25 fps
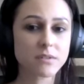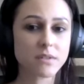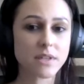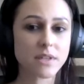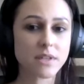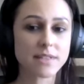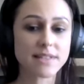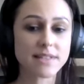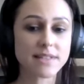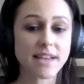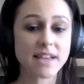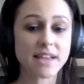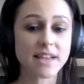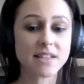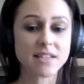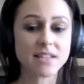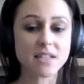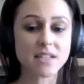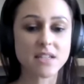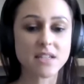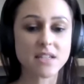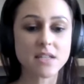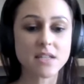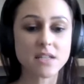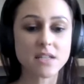As sad
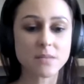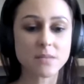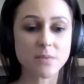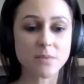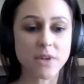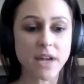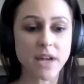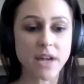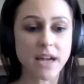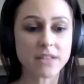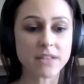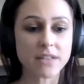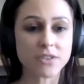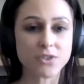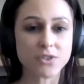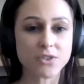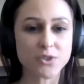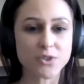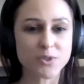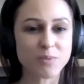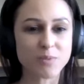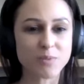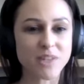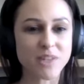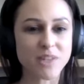as it is, but I had to
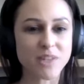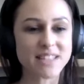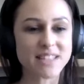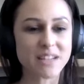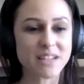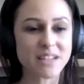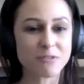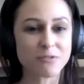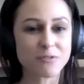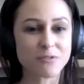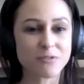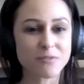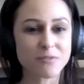choose myself.